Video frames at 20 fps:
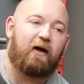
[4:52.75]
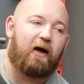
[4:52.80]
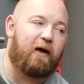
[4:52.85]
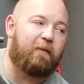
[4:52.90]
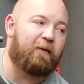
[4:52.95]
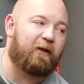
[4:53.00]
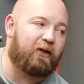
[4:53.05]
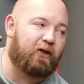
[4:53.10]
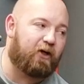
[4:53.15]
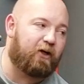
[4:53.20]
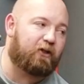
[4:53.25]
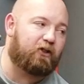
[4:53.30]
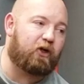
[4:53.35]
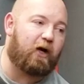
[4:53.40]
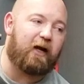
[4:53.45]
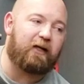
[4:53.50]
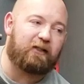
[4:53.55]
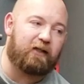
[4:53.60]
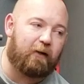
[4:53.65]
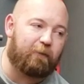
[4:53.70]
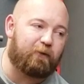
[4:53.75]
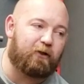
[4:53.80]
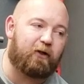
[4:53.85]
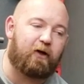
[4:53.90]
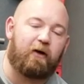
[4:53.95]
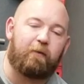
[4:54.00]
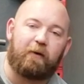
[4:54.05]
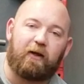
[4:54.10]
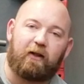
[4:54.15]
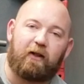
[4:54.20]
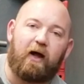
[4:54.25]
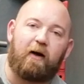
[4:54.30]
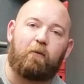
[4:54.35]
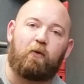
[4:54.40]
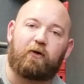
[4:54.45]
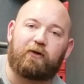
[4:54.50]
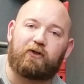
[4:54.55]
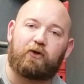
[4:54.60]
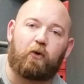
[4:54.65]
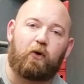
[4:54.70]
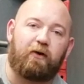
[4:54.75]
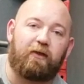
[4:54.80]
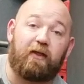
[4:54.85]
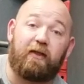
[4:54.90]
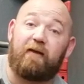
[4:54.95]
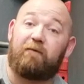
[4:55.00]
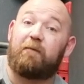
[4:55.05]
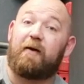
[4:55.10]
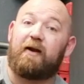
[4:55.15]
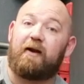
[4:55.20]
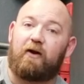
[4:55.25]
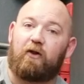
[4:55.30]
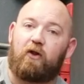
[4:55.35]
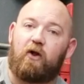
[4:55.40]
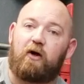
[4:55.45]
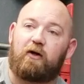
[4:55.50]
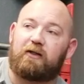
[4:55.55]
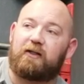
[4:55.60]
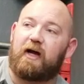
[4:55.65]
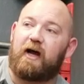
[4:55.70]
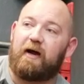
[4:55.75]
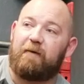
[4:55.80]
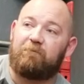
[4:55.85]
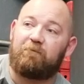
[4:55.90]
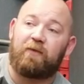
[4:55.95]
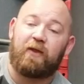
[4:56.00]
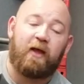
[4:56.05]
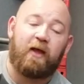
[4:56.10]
I mean, your triceps are going to be a lot more sore than they've been in a long time.